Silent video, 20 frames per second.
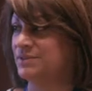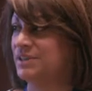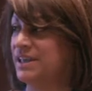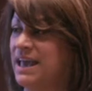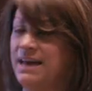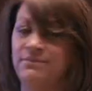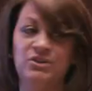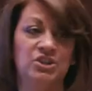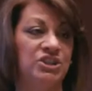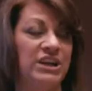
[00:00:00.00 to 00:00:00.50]

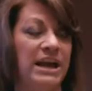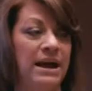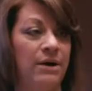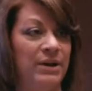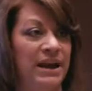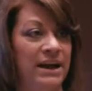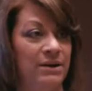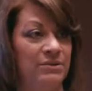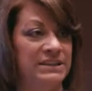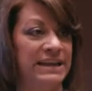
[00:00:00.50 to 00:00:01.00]
have a shout
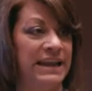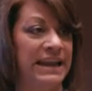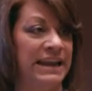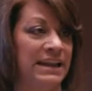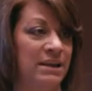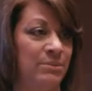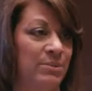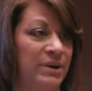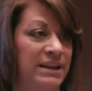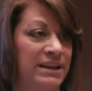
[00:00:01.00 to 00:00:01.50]
out to
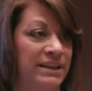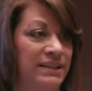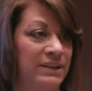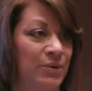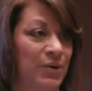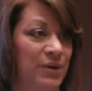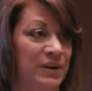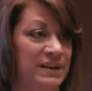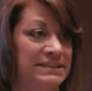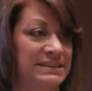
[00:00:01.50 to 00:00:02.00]
anybody in the
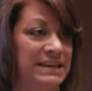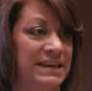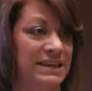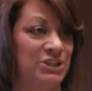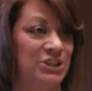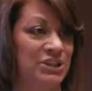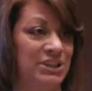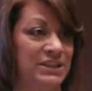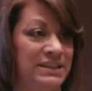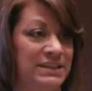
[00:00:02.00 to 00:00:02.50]

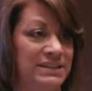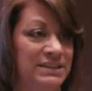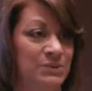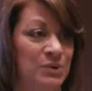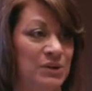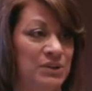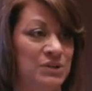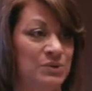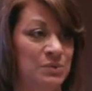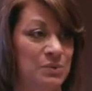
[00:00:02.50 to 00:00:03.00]
organization, and it's
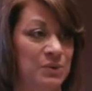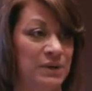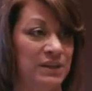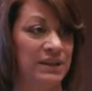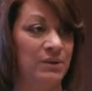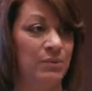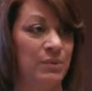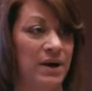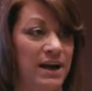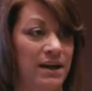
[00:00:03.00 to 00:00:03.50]
worked
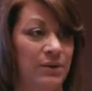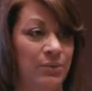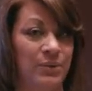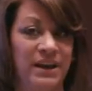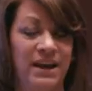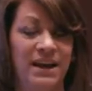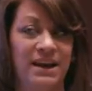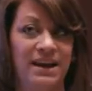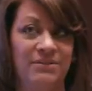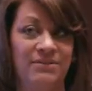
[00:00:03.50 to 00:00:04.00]
really well. We
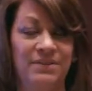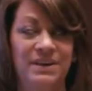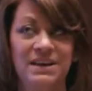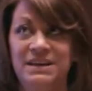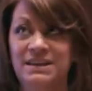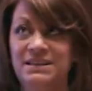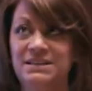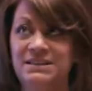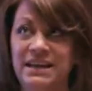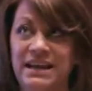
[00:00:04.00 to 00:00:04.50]
have
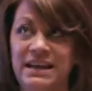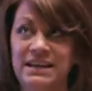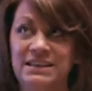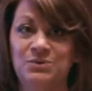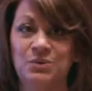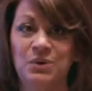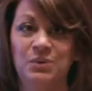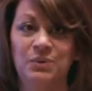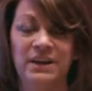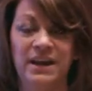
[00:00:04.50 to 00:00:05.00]

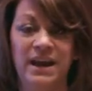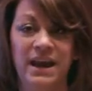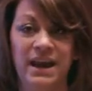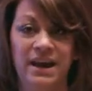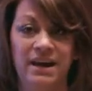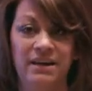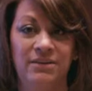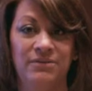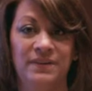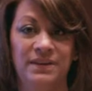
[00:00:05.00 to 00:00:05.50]
days where we
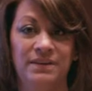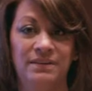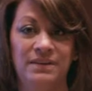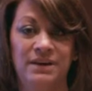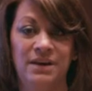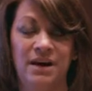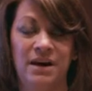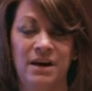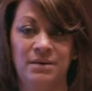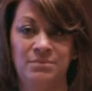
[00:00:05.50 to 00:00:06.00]
have
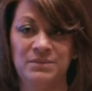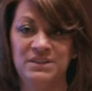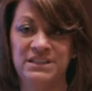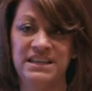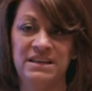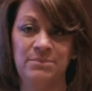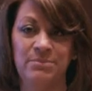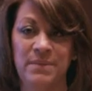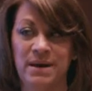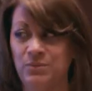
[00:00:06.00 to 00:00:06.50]

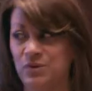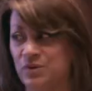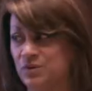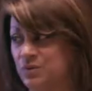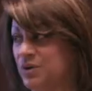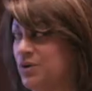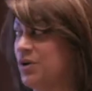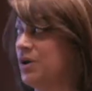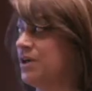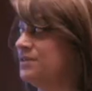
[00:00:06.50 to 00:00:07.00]
team members,
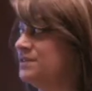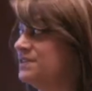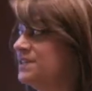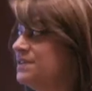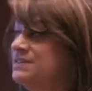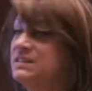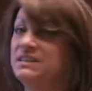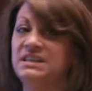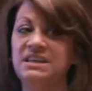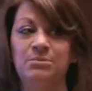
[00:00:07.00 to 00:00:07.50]
we call
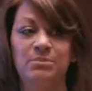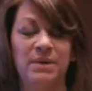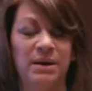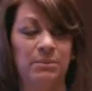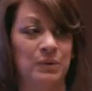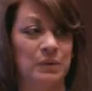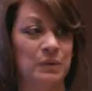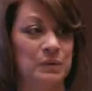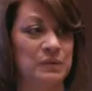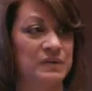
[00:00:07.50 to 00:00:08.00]
ourselves team
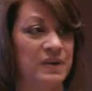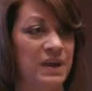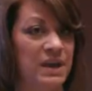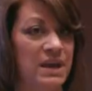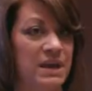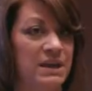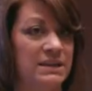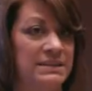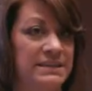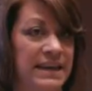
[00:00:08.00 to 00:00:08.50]
members
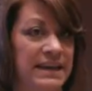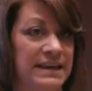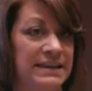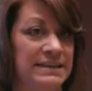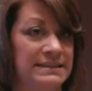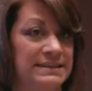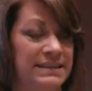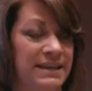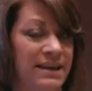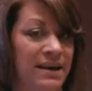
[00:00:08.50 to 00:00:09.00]

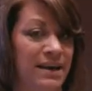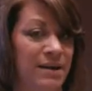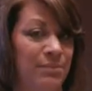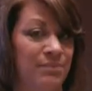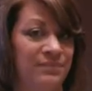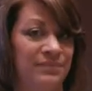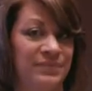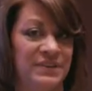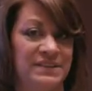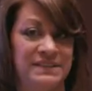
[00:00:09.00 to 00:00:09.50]
days.
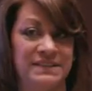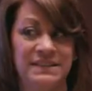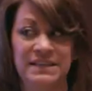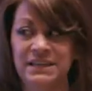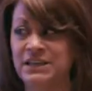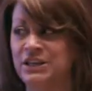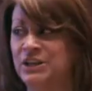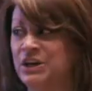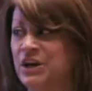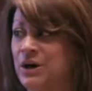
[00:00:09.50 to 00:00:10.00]
The
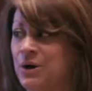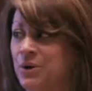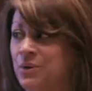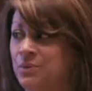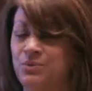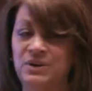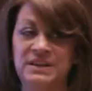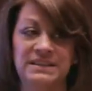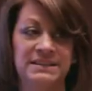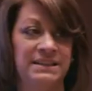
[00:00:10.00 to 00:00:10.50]

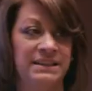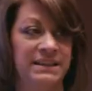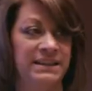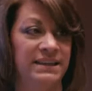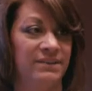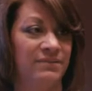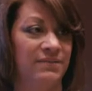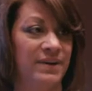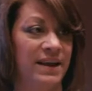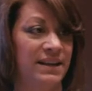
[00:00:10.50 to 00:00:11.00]
CEO recently
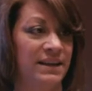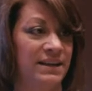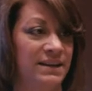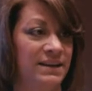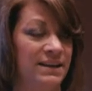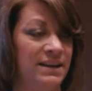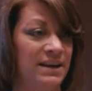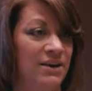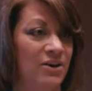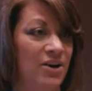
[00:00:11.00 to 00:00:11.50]

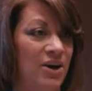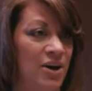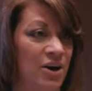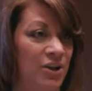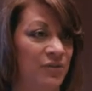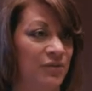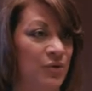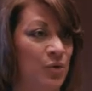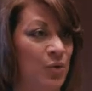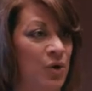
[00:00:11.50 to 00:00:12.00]
invited
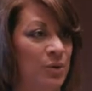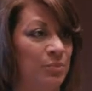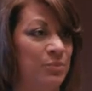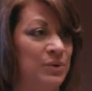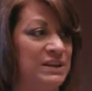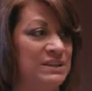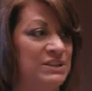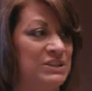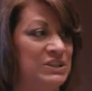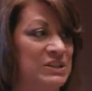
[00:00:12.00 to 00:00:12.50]
all of
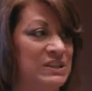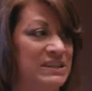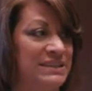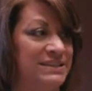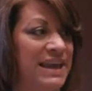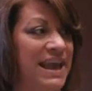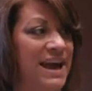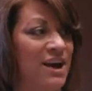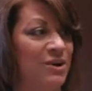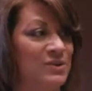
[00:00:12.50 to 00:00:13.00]
corporate to his
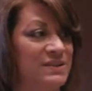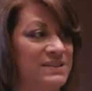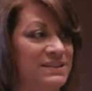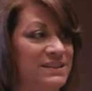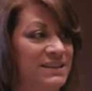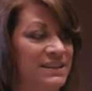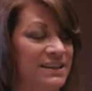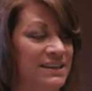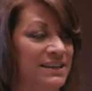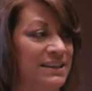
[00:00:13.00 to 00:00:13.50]
house
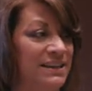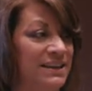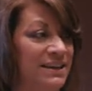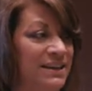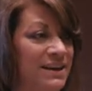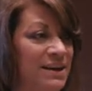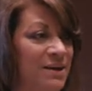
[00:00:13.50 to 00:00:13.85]
in